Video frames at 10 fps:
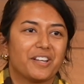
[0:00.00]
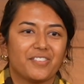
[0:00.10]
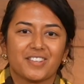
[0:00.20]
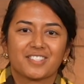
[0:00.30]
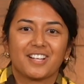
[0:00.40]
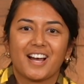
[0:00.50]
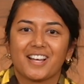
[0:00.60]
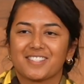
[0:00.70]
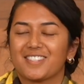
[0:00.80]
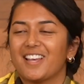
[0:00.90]
in this
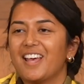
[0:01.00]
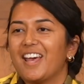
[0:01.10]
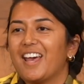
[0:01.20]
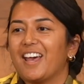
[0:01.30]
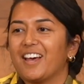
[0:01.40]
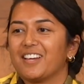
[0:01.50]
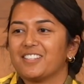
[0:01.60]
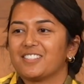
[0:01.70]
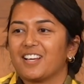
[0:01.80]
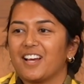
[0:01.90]
class,
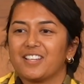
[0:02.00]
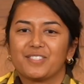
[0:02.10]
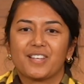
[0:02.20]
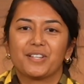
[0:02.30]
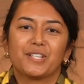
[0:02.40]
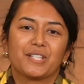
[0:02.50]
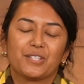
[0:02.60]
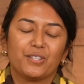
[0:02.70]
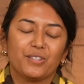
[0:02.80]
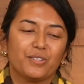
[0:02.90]
and I sent it
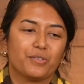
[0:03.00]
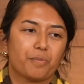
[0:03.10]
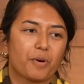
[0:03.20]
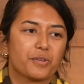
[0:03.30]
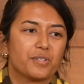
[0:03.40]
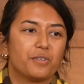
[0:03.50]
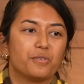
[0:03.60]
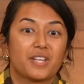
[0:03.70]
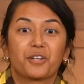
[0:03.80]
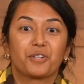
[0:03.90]
to the person who
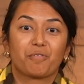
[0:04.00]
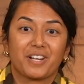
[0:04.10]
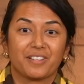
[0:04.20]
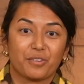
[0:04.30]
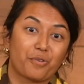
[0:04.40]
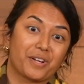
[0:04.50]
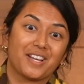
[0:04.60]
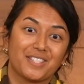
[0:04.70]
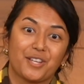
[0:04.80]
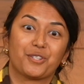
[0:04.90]
was actually running the
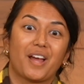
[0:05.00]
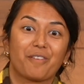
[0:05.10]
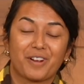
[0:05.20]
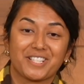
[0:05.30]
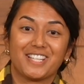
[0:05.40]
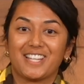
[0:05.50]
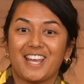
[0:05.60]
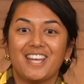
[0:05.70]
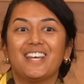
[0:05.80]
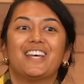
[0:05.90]
organization I run
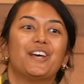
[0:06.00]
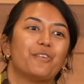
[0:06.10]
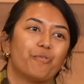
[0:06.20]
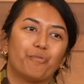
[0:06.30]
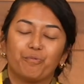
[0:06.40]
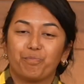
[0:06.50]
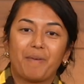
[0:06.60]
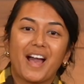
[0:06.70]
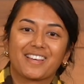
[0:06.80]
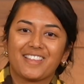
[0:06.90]
today
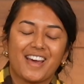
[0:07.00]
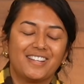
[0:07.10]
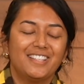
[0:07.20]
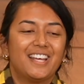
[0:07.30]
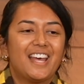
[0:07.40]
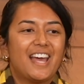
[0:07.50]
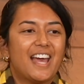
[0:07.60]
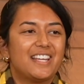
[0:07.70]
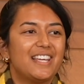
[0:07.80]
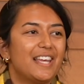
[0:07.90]
back then.
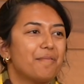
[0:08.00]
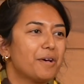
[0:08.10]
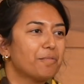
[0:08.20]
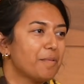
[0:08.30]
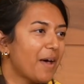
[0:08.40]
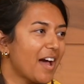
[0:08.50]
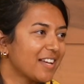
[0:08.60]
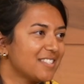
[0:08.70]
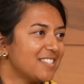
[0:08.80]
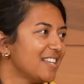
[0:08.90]
And he emailed me back
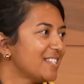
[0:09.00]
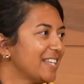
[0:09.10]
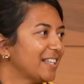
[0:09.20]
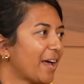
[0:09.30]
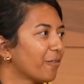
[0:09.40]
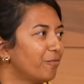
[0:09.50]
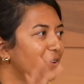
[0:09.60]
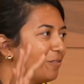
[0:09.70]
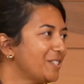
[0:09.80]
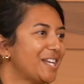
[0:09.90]
and CC'd like
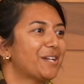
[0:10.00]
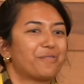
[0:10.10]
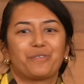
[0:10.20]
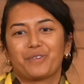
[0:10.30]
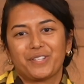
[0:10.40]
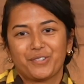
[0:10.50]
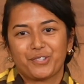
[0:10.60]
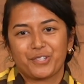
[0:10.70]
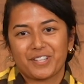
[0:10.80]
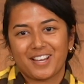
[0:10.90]
15 of the
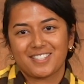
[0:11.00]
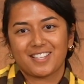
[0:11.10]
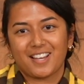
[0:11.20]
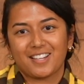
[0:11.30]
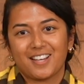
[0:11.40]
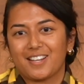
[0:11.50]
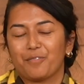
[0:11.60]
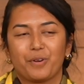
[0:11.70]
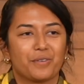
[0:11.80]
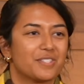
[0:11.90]
researchers I had cited, and
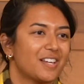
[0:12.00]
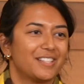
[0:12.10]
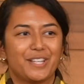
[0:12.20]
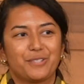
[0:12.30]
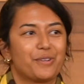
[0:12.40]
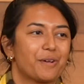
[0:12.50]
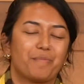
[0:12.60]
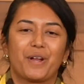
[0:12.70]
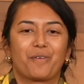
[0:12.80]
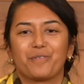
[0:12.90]
we were suddenly doing a
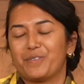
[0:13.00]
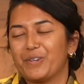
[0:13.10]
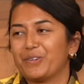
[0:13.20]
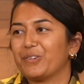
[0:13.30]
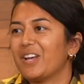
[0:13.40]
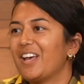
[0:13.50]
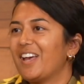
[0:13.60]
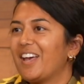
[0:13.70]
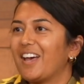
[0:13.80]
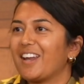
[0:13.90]
peer review.
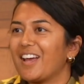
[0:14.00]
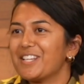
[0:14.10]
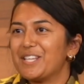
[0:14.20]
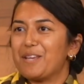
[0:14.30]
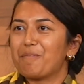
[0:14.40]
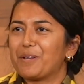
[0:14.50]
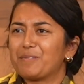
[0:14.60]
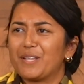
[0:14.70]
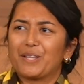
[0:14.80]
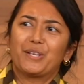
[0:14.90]
And I had to email him
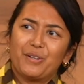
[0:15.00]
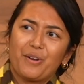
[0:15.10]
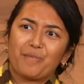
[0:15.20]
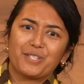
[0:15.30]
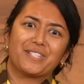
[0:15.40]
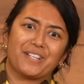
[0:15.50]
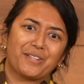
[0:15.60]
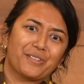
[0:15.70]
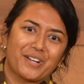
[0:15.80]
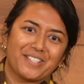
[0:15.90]
saying, you know, I'm just an
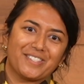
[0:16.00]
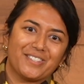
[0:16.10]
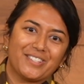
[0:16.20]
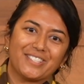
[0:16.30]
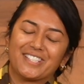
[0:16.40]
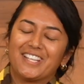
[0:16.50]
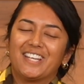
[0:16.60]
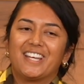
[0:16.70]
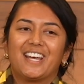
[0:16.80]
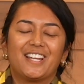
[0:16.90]
undergrad student.
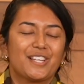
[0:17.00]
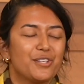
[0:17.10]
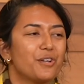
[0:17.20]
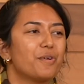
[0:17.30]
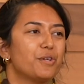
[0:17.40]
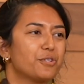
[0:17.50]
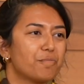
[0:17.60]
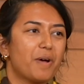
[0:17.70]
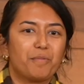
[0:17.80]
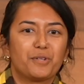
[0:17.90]
And he said, you know what, you
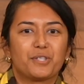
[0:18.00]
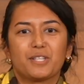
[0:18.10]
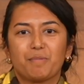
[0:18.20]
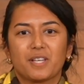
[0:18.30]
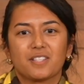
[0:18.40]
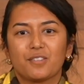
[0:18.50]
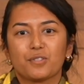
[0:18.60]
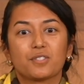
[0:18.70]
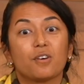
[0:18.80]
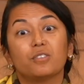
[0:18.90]
should publish this because
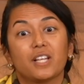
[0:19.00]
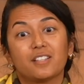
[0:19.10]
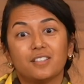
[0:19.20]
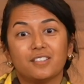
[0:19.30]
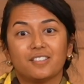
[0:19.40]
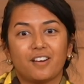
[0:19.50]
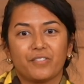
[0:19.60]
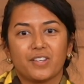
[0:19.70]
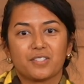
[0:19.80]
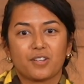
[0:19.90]
there's so little on
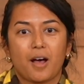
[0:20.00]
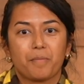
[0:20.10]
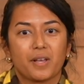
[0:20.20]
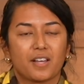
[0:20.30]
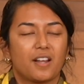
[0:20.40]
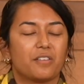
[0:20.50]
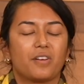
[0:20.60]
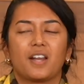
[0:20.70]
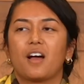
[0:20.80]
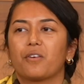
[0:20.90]
this topic. And I
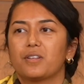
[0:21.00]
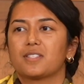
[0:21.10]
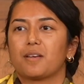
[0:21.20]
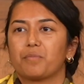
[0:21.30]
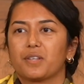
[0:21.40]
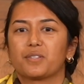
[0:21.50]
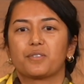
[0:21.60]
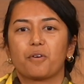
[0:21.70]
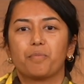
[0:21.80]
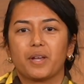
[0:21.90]
thought, how could something
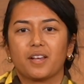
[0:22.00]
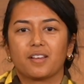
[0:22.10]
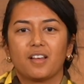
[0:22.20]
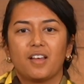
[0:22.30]
so big